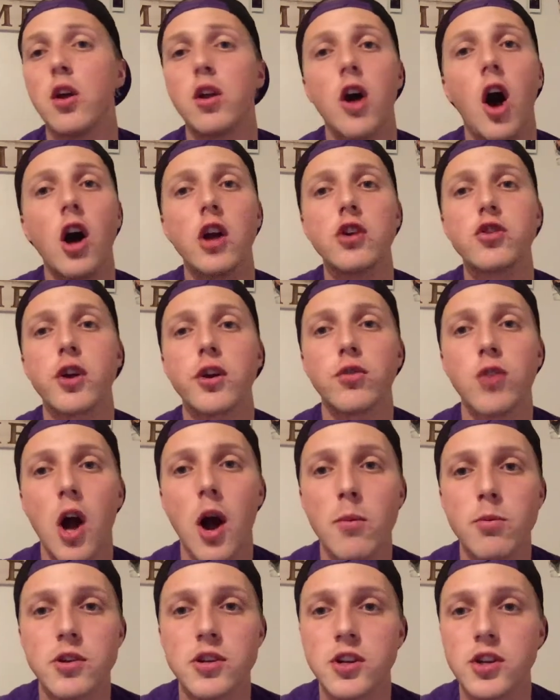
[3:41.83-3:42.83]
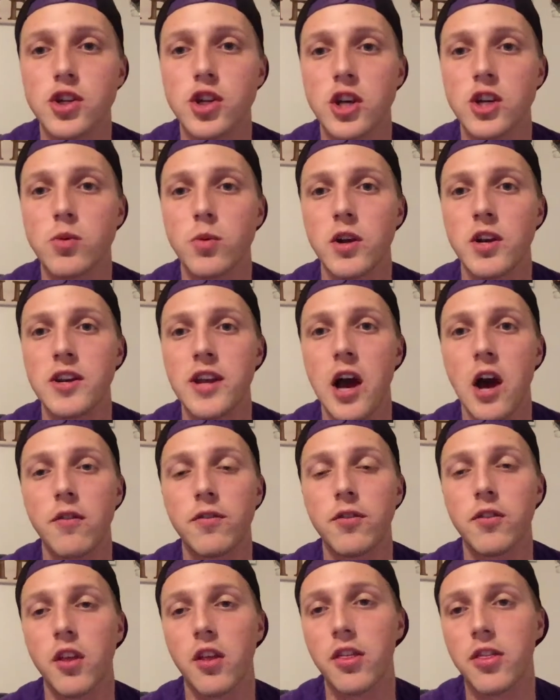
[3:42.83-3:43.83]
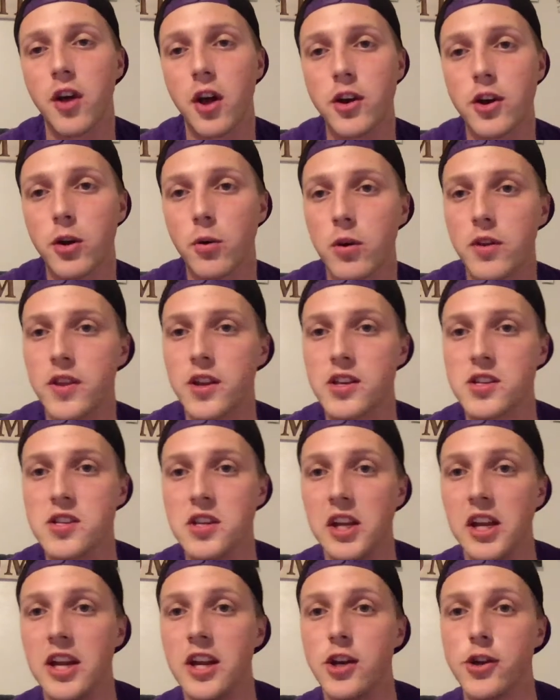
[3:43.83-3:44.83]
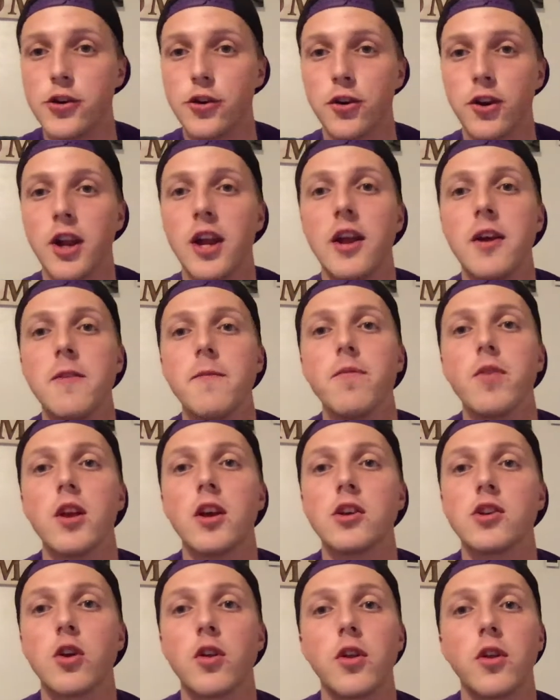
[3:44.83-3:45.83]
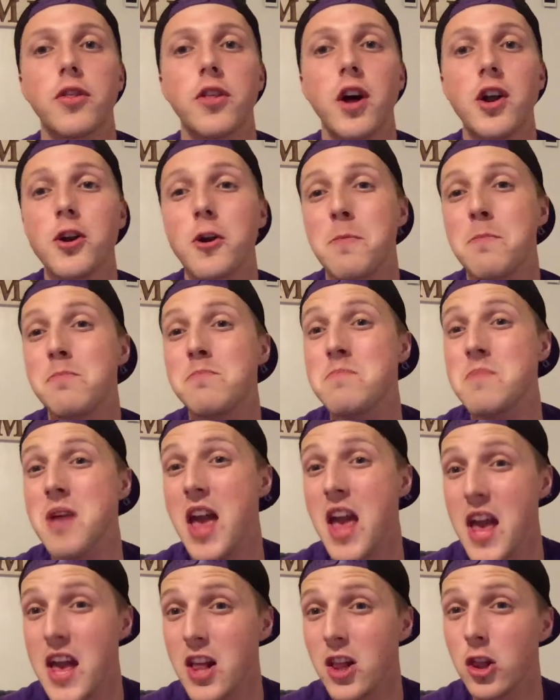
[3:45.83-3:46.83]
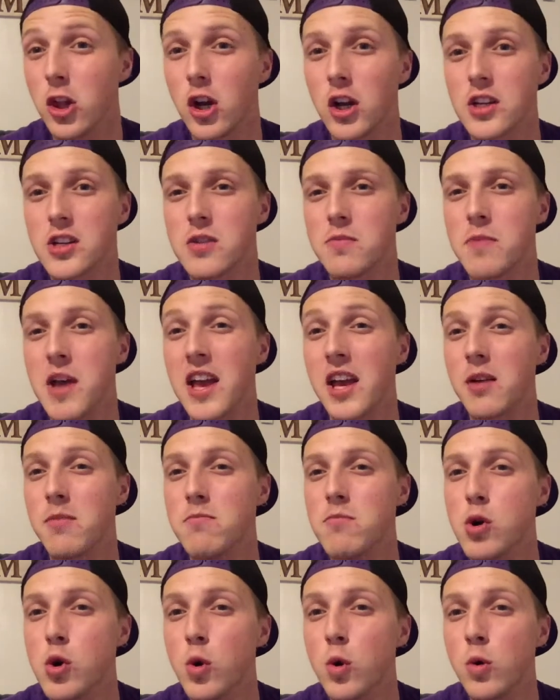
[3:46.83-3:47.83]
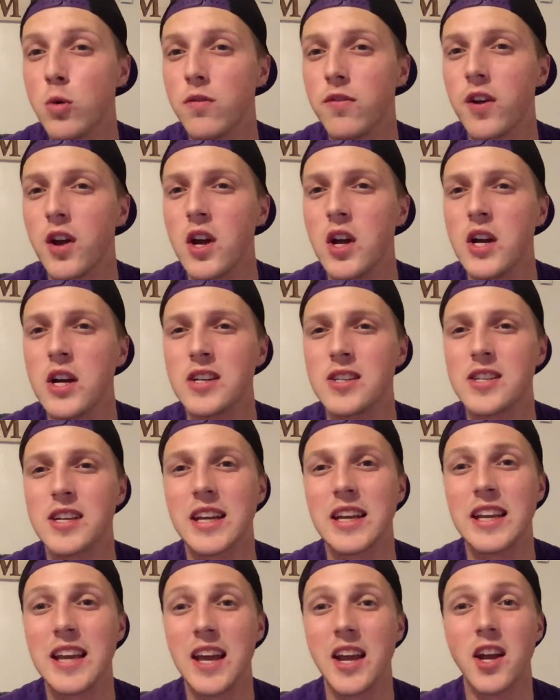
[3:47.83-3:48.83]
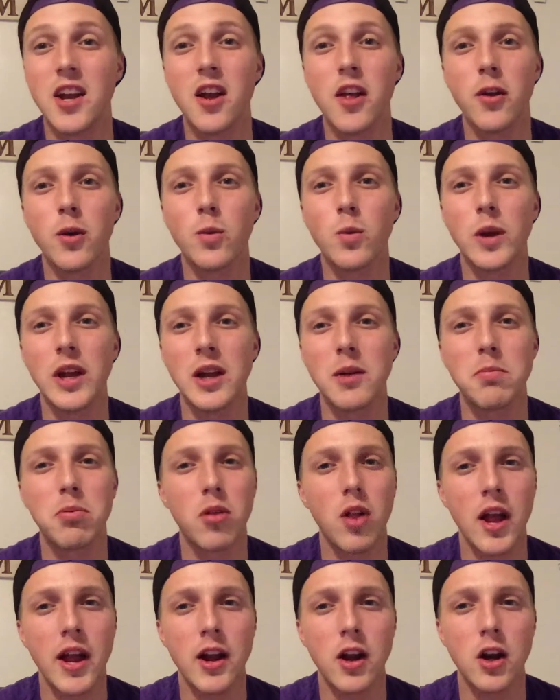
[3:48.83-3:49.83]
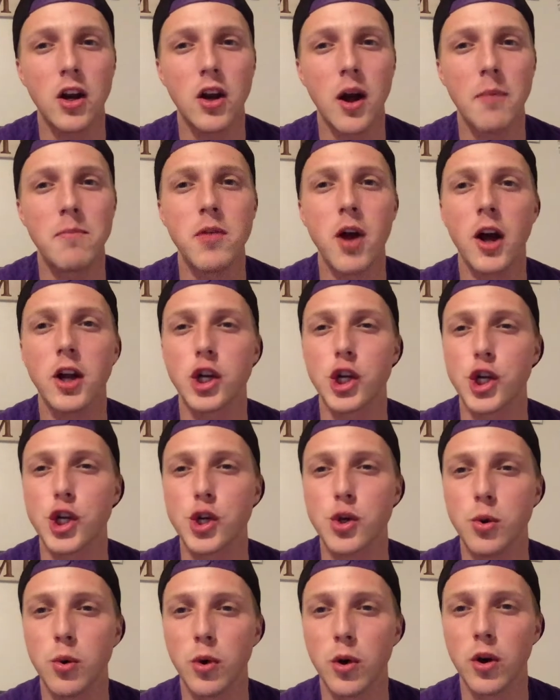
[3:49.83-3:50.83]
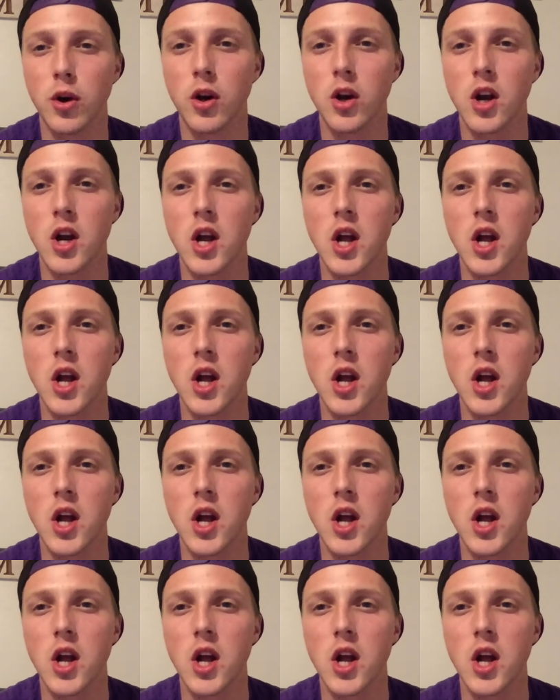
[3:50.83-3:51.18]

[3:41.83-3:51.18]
Andre Robertson just went down for the Thunder with his knee injury, so the Thunder may look to make a move to get another wing player. I'm not sure.